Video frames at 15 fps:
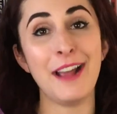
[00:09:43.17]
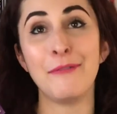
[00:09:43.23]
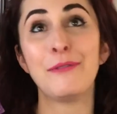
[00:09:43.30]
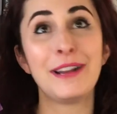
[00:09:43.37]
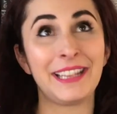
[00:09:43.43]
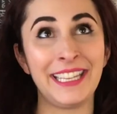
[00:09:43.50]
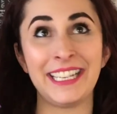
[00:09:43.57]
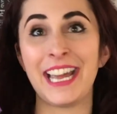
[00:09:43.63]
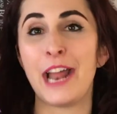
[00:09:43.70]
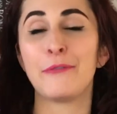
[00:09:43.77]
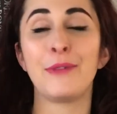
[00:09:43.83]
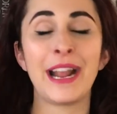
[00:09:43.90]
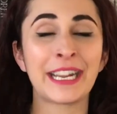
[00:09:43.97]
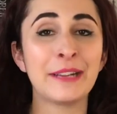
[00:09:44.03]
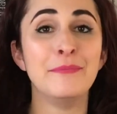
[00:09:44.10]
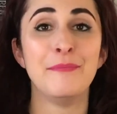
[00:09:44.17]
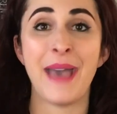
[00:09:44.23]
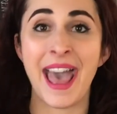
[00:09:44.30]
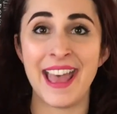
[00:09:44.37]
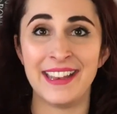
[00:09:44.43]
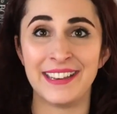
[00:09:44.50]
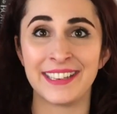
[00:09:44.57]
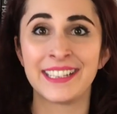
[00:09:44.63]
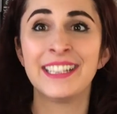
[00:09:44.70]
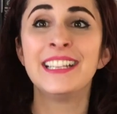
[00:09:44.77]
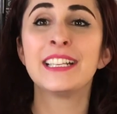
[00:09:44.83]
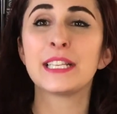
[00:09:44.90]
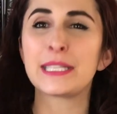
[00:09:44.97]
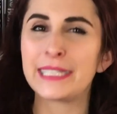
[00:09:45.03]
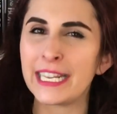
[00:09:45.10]
I really, I recommend.
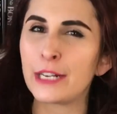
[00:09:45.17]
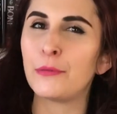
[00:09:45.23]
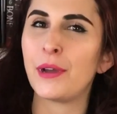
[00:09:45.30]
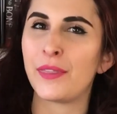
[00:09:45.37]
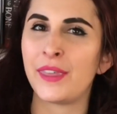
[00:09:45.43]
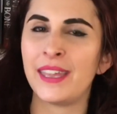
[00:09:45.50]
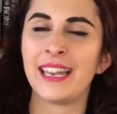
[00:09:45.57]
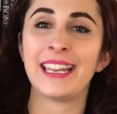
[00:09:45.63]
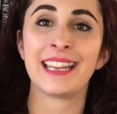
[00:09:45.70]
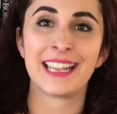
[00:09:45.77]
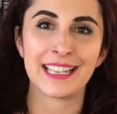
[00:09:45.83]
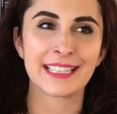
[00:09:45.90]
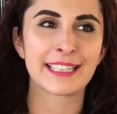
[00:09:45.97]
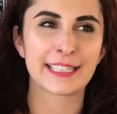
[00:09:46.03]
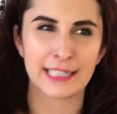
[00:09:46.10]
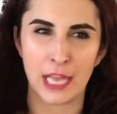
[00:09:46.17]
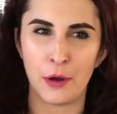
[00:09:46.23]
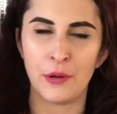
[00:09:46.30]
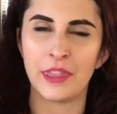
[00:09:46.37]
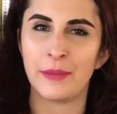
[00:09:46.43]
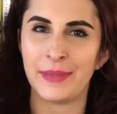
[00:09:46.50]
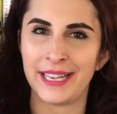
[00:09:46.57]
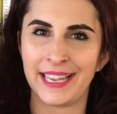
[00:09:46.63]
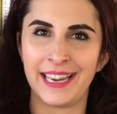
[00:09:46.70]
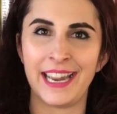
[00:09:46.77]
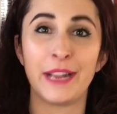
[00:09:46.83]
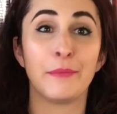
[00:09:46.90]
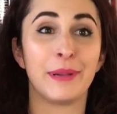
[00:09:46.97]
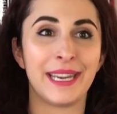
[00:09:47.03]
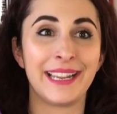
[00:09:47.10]
Stick with it. It is slow in the
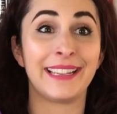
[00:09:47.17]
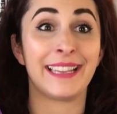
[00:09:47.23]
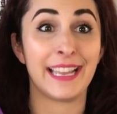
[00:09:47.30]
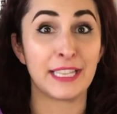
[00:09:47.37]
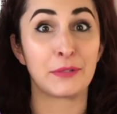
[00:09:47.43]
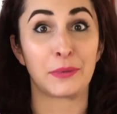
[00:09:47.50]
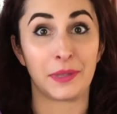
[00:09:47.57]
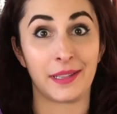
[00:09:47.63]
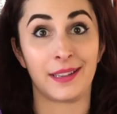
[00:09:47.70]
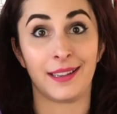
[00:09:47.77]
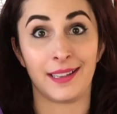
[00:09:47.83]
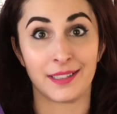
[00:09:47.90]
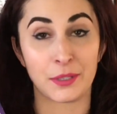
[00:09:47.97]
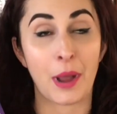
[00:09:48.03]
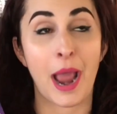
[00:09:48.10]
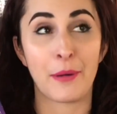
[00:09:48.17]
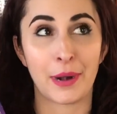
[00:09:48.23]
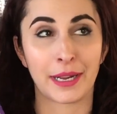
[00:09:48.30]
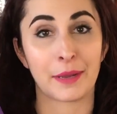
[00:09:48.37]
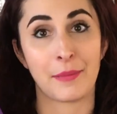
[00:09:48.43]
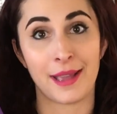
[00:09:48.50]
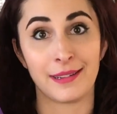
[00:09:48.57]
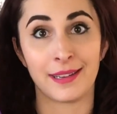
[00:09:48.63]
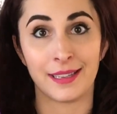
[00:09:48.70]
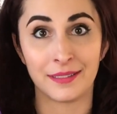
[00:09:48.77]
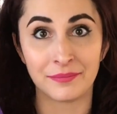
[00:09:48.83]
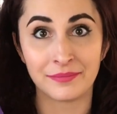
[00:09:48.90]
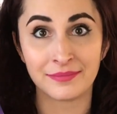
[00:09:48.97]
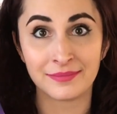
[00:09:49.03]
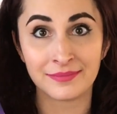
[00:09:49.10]
beginning, but it gets really good, so I recommend it.